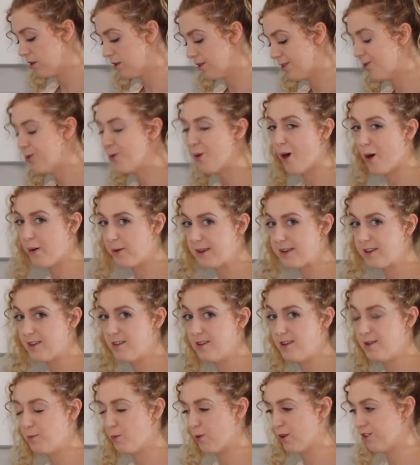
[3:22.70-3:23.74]
You always
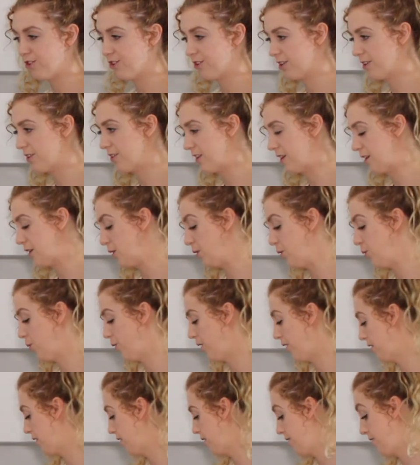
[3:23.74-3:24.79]
need more sugar than you
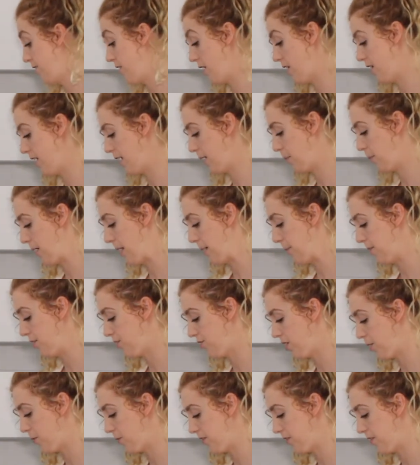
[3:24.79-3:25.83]
feel like, but I'm going to
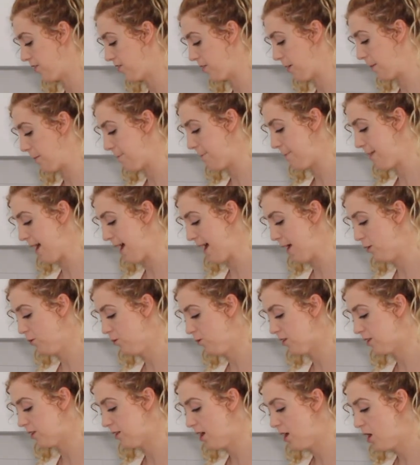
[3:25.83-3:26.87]
start with this
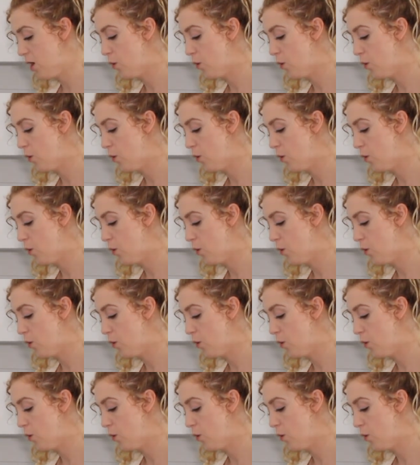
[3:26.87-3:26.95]
amount.